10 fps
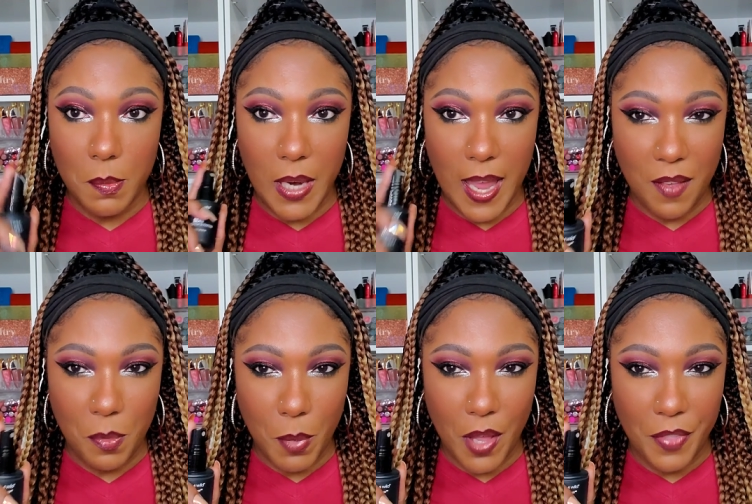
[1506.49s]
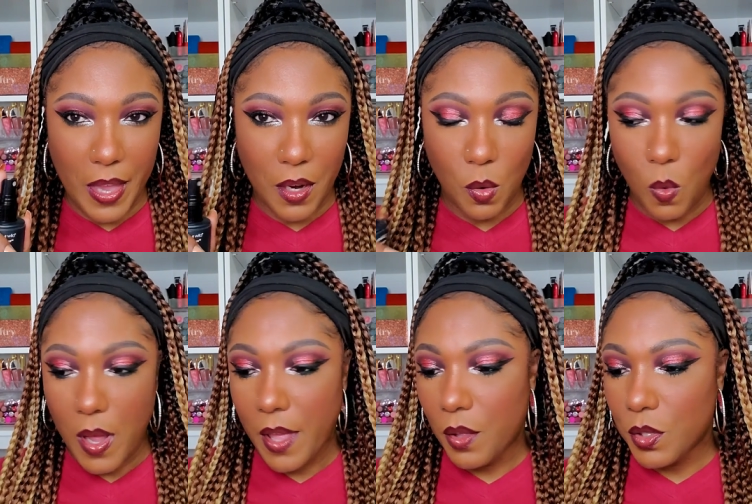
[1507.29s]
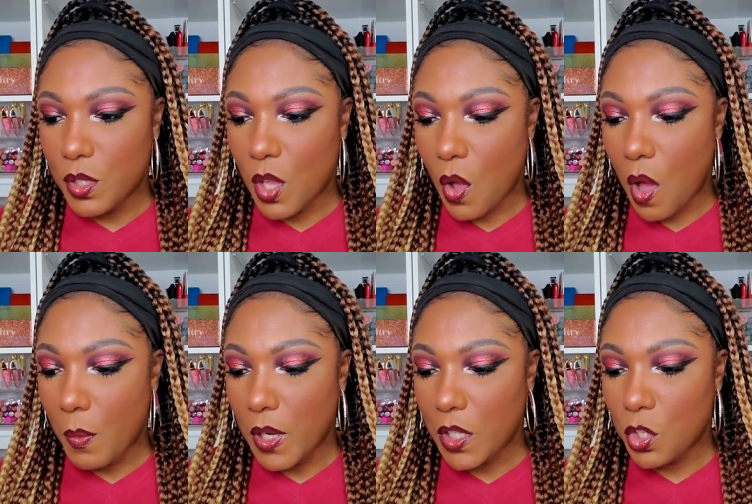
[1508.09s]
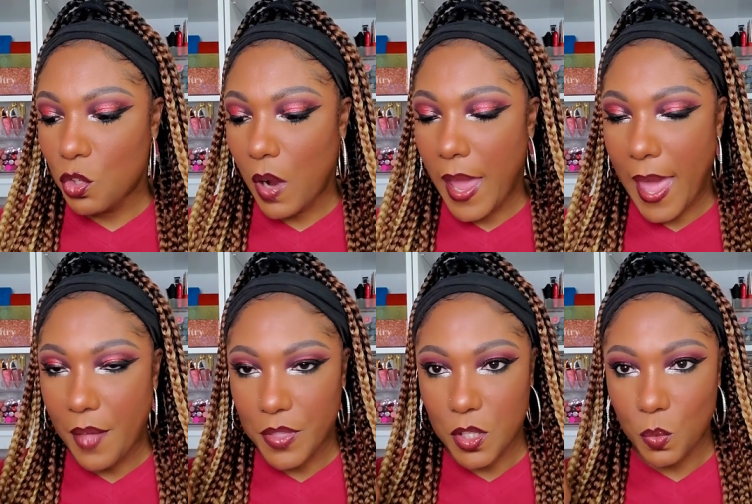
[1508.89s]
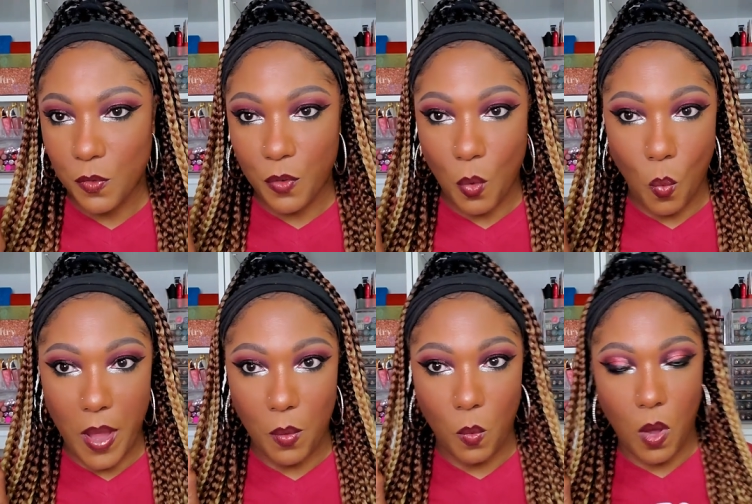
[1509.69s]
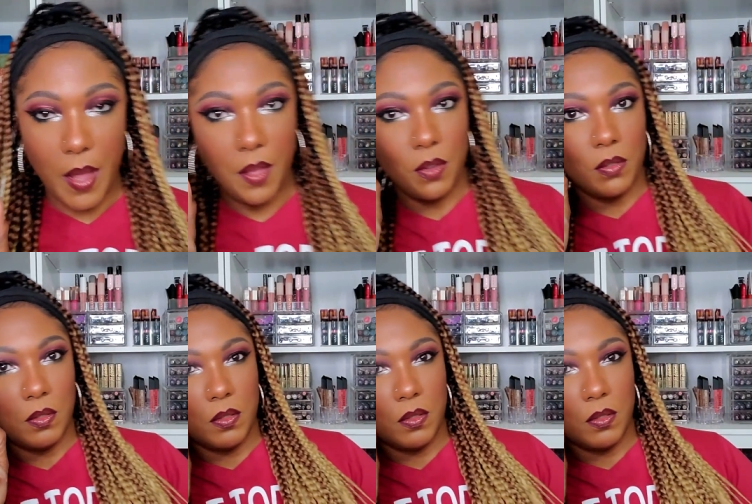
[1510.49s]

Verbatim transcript: but I haven't bought that in a while, so I wanted to try out this one from Wet n Wild.